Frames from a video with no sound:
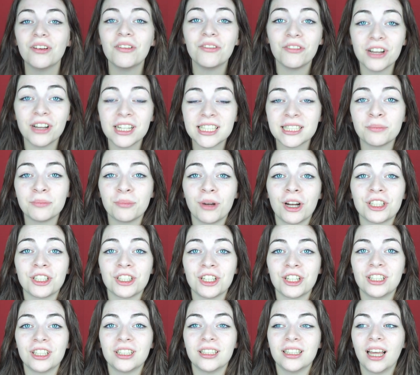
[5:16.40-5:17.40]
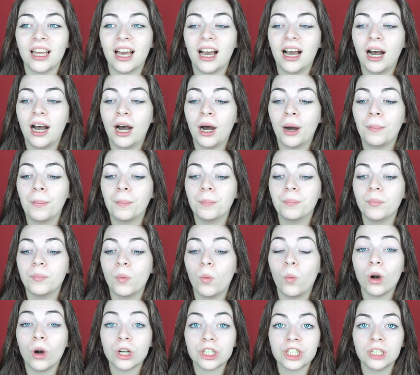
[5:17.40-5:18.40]
first impression,
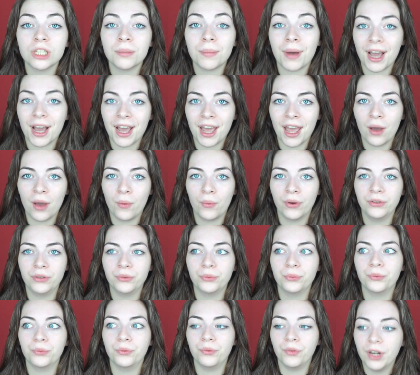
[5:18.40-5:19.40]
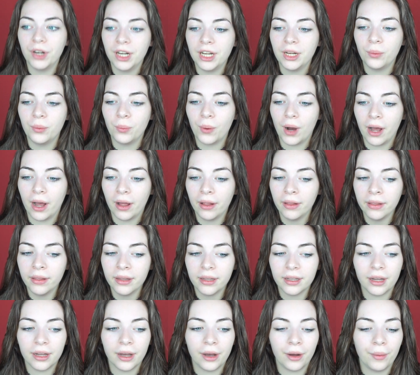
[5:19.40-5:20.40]
washing my hair went really
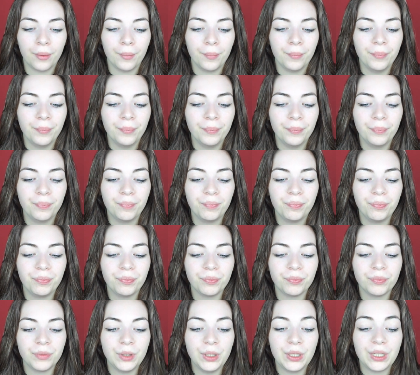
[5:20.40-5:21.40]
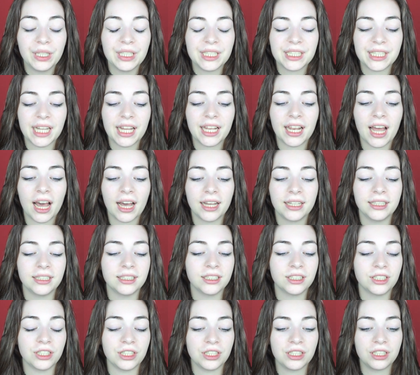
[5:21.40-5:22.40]
well. You could say that
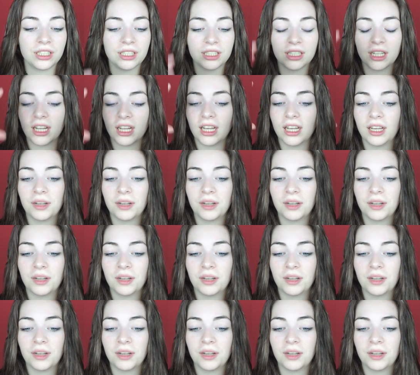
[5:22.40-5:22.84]
it just,